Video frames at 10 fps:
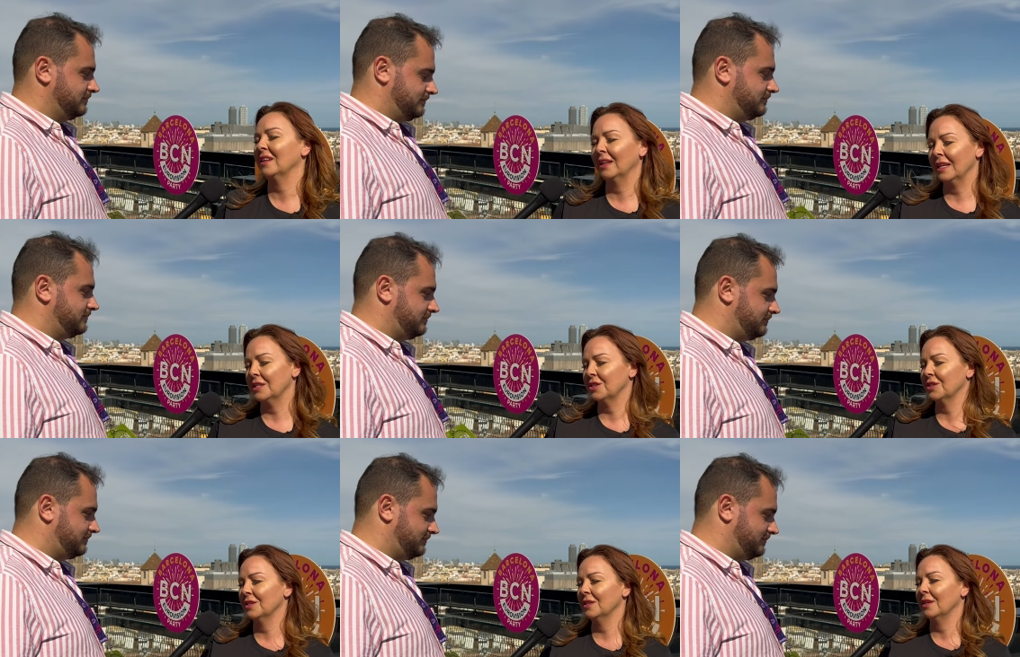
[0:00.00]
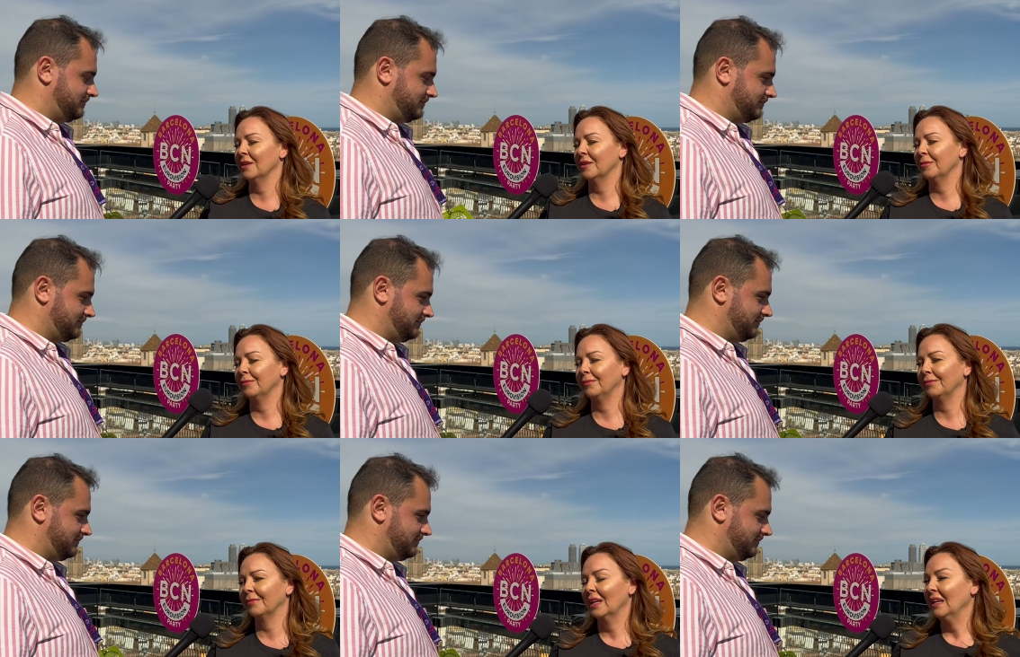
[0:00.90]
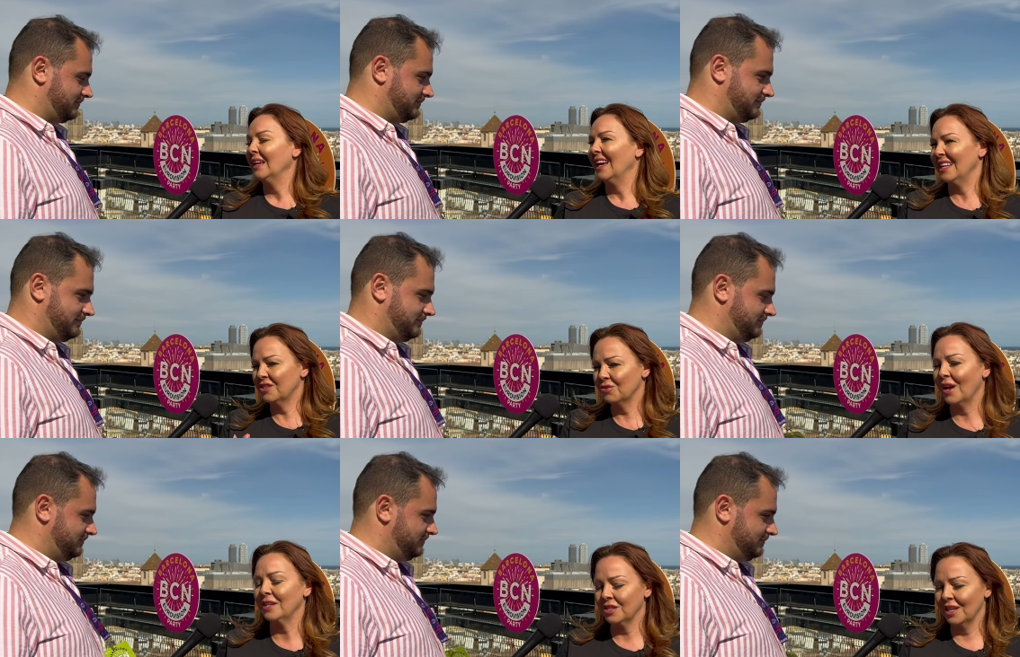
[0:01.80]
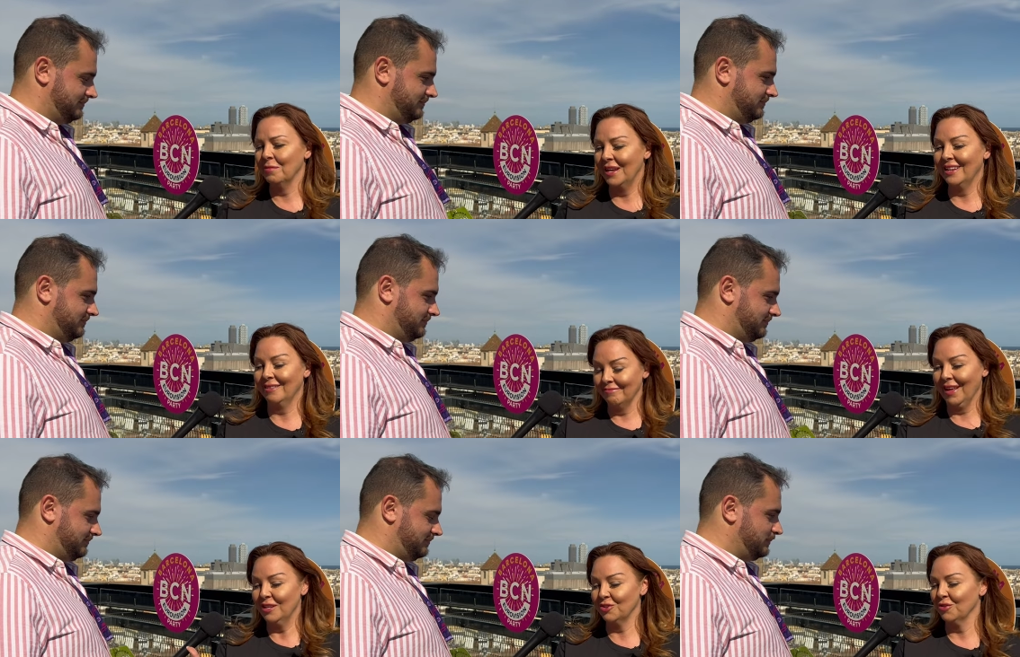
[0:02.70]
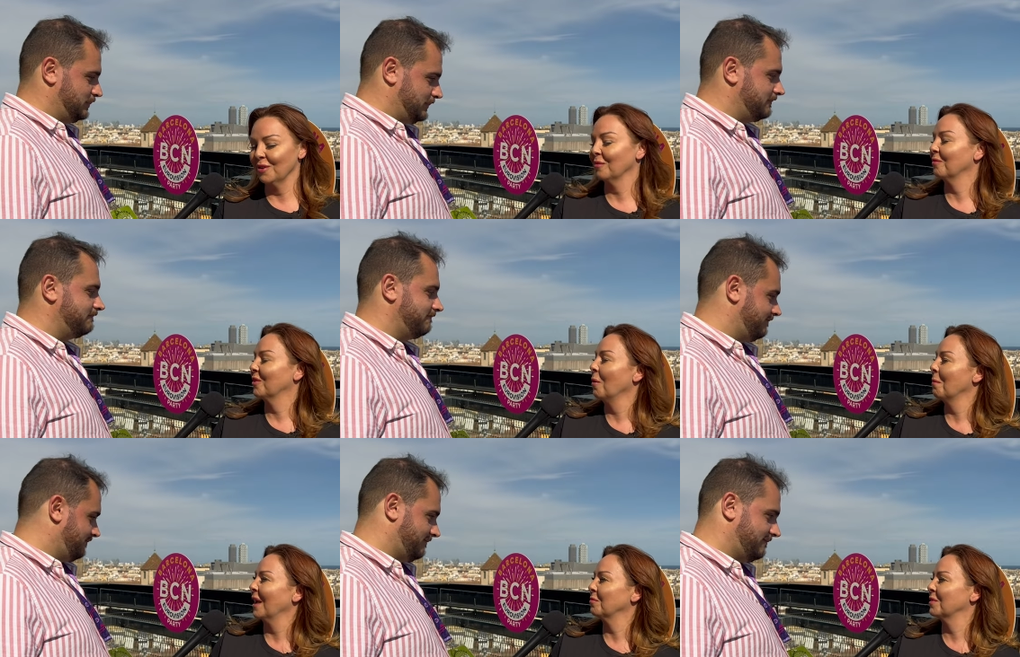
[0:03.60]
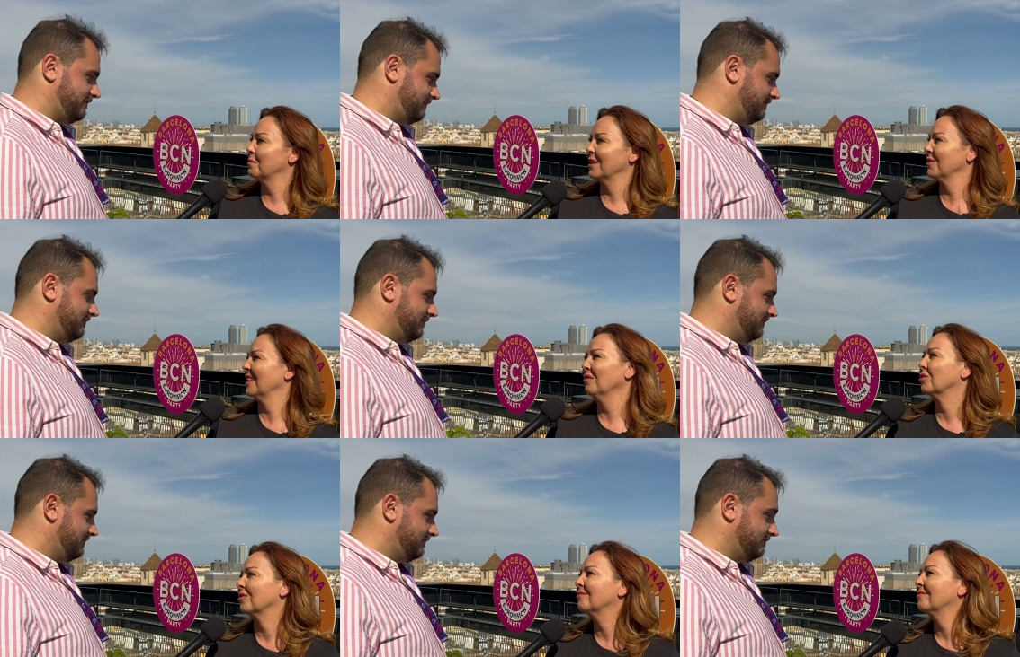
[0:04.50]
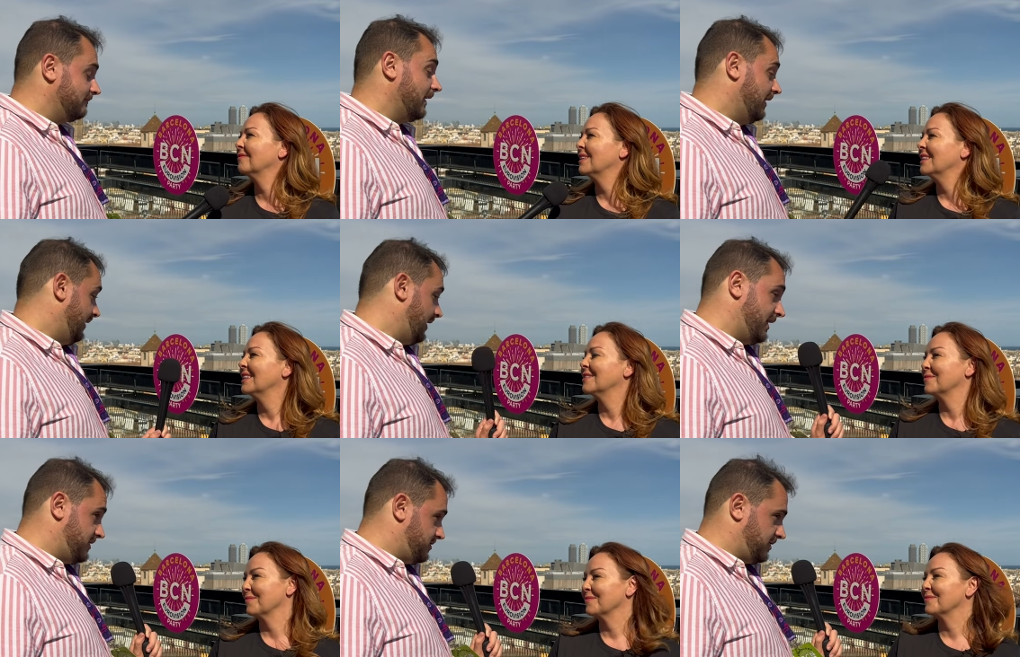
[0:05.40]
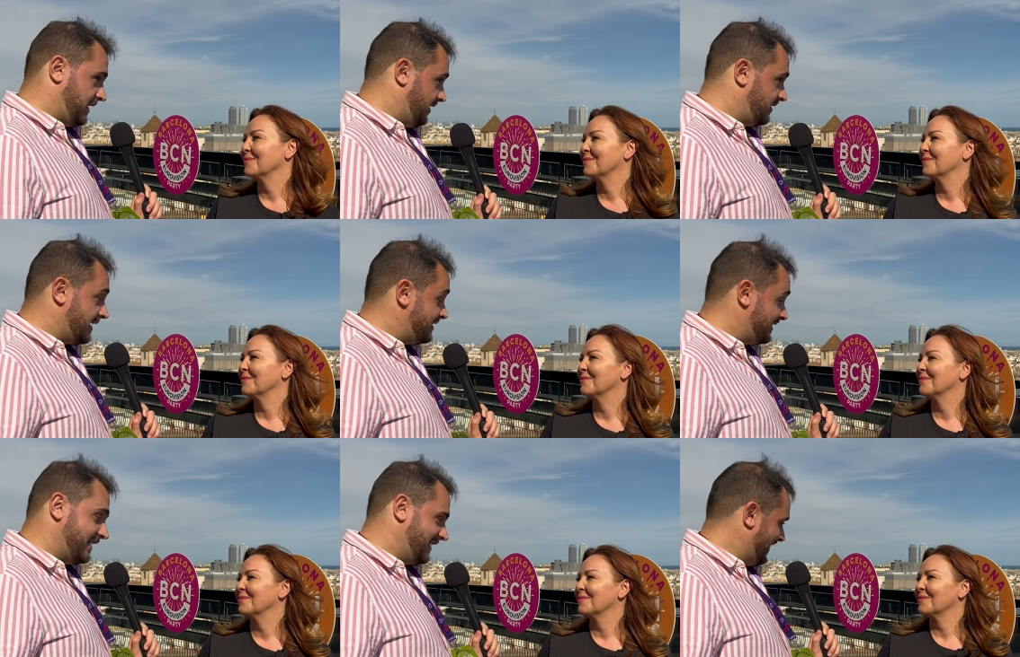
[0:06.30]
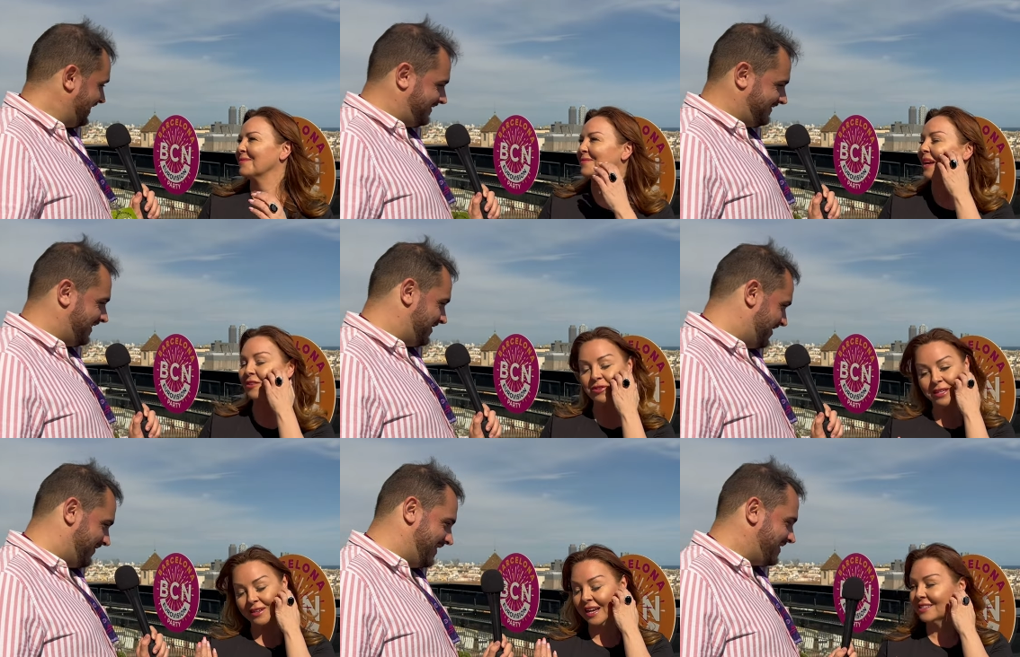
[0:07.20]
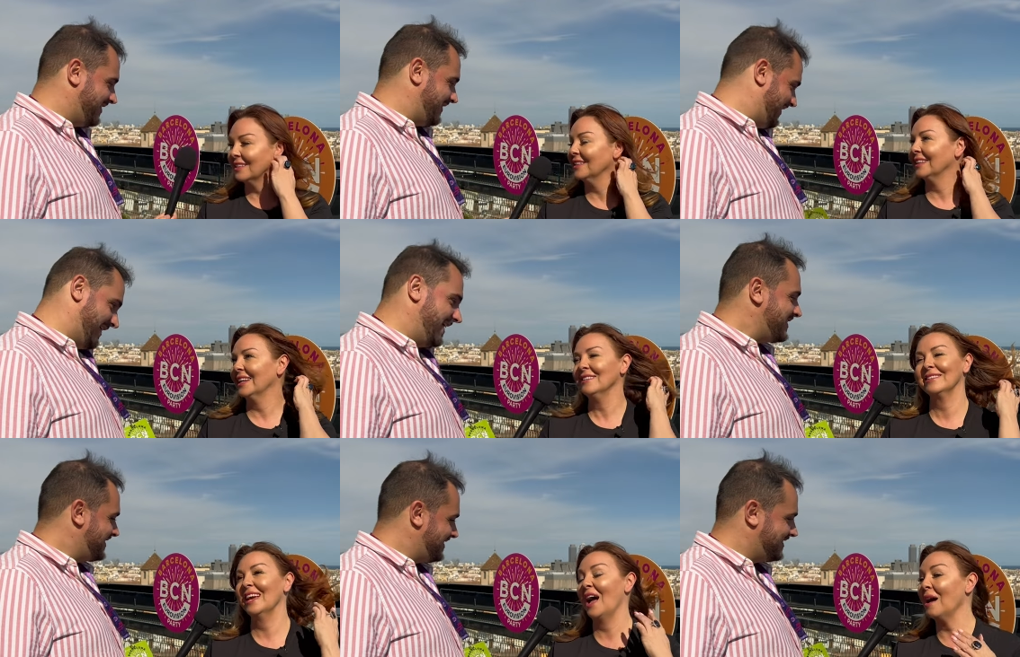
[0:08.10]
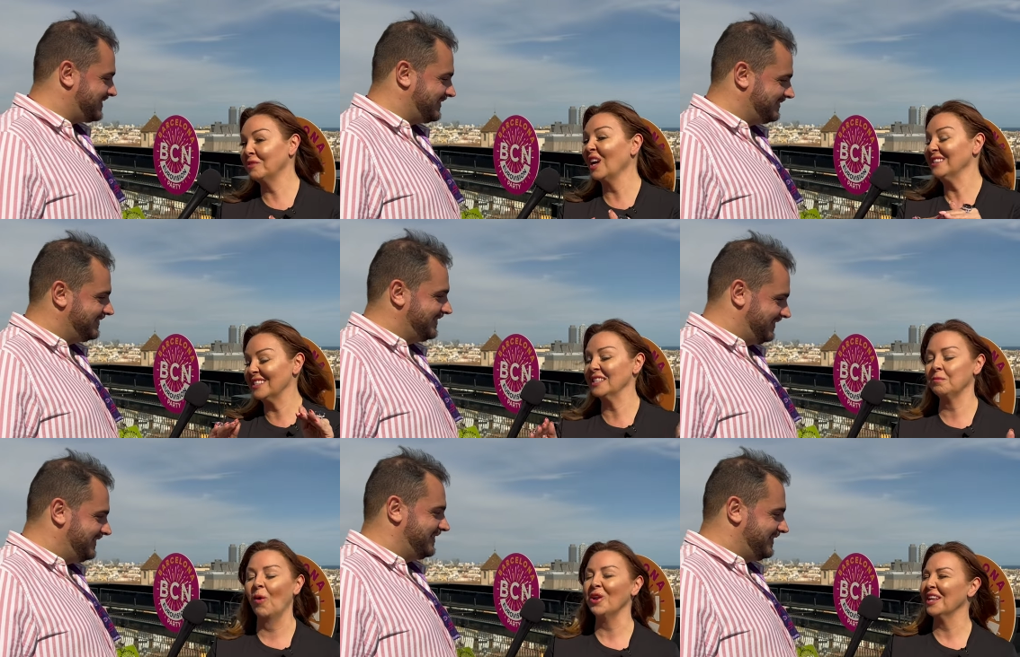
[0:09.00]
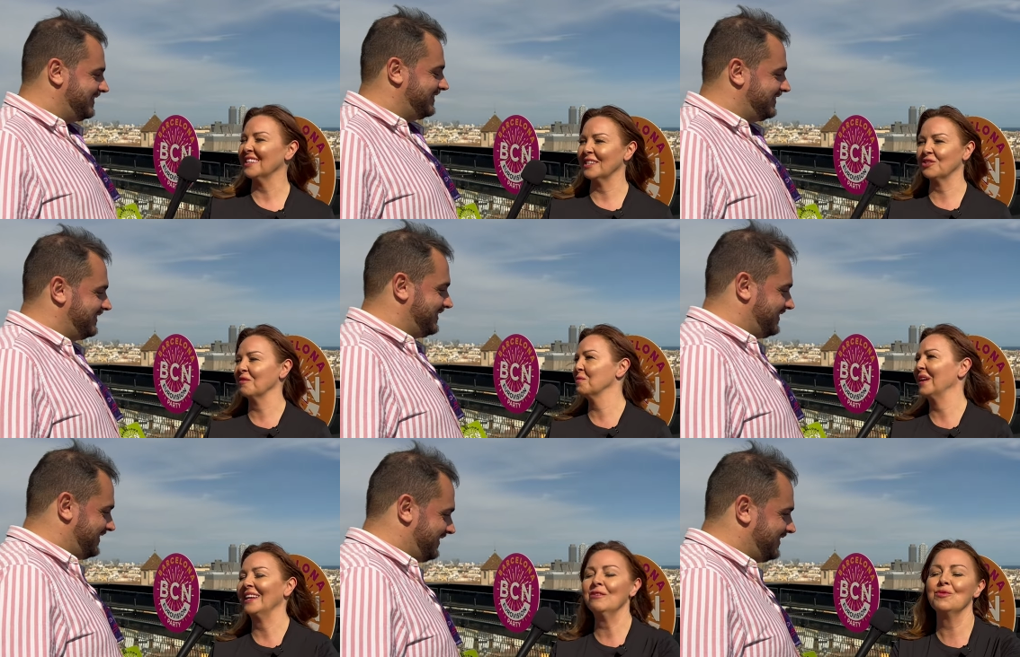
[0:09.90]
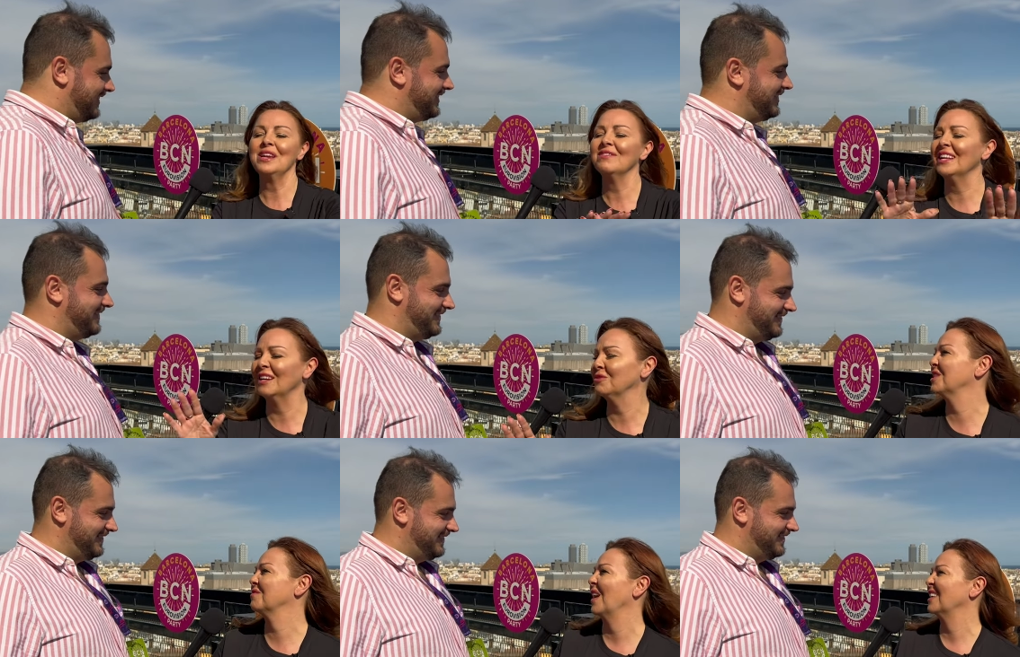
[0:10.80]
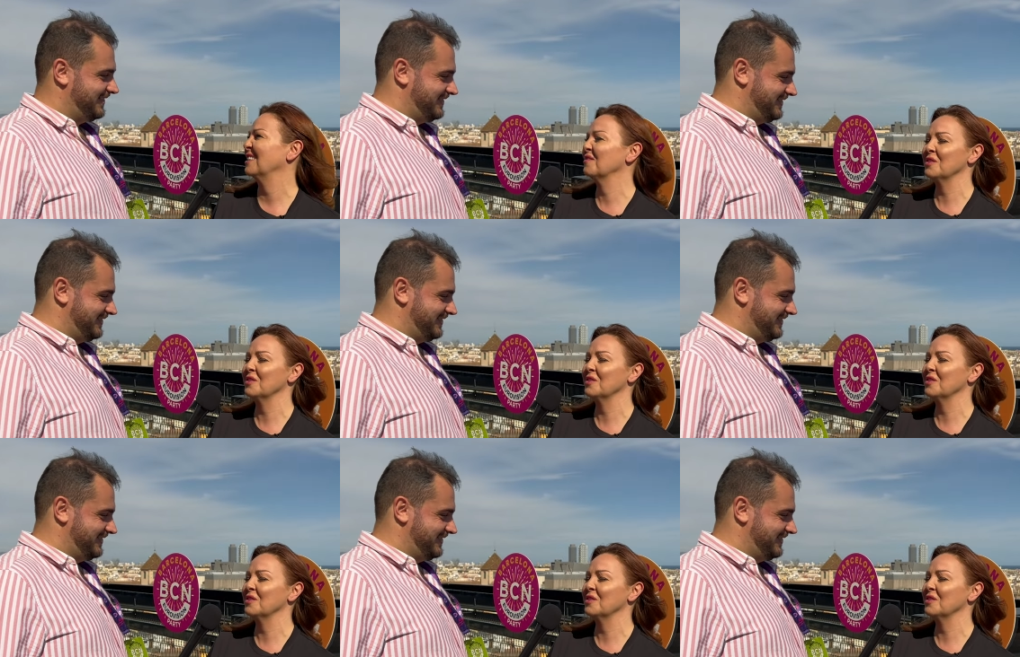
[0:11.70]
Speaker 1: delegation, and to actually make Andorra come back, but bigger than ever.
Speaker 2: and to hear Catalan again at Eurovision.
Speaker 1: Catalan again, yeah. I've gotten to this point that I say to everybody, whatever language is fine. If